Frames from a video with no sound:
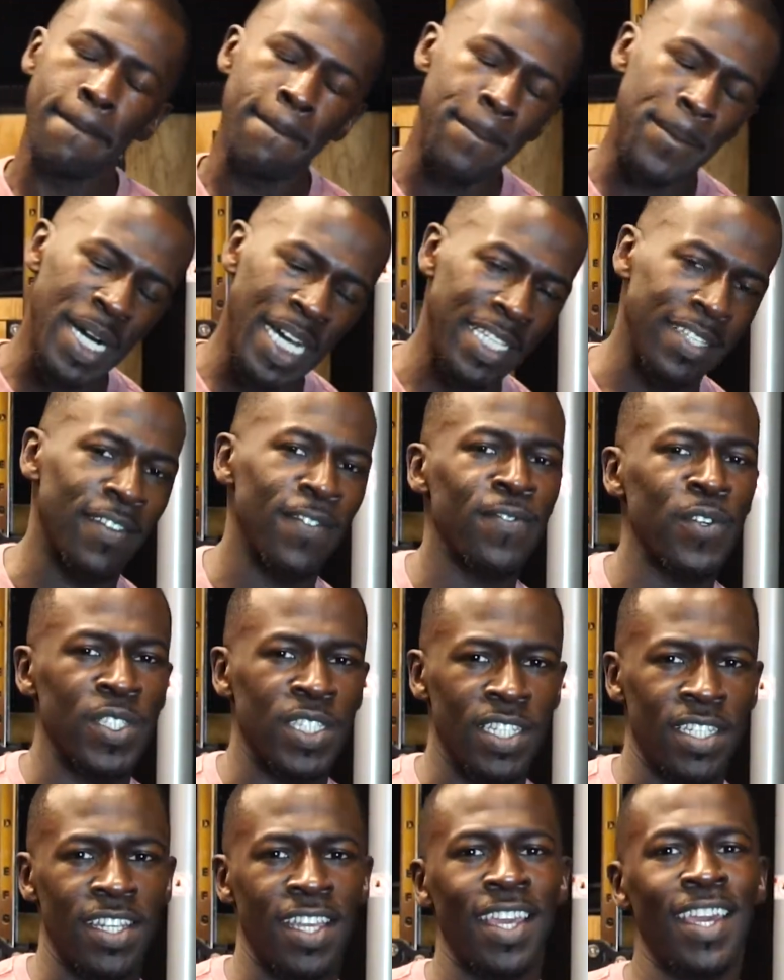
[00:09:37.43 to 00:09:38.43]
But for
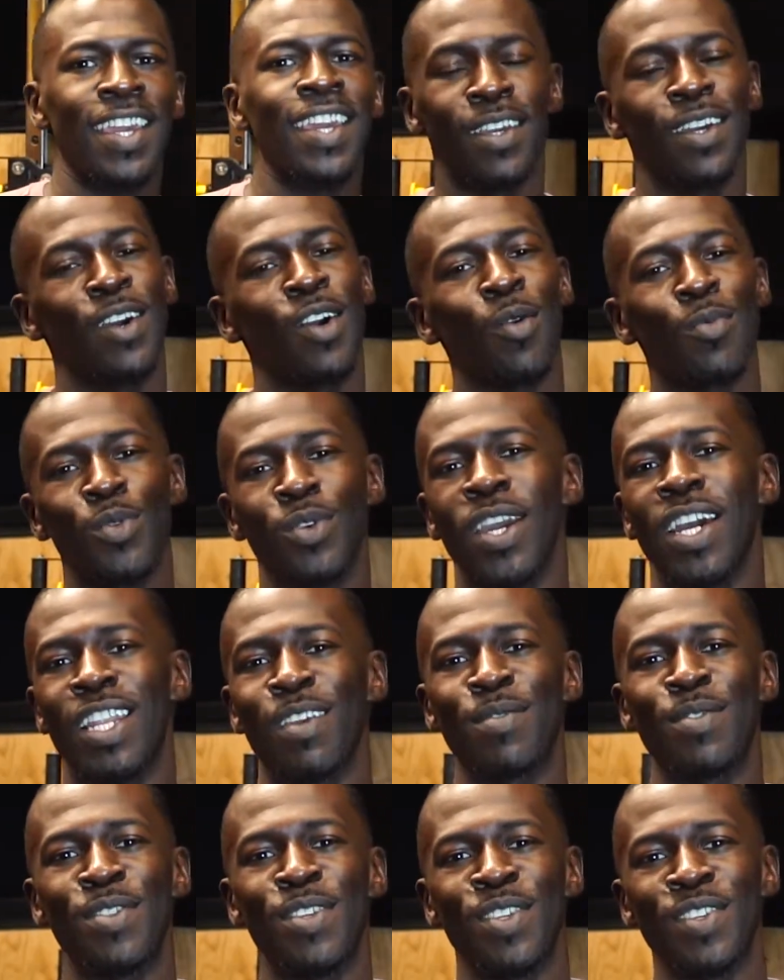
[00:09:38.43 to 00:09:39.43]
today, I hope you got
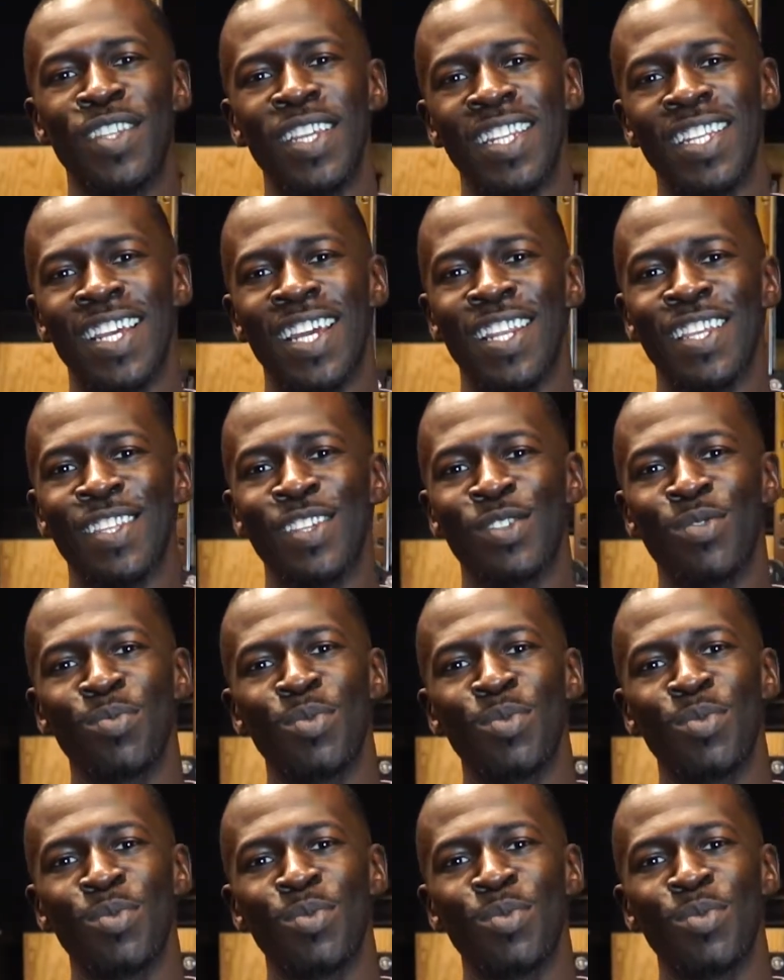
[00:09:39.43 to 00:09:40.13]
everything you needed out of this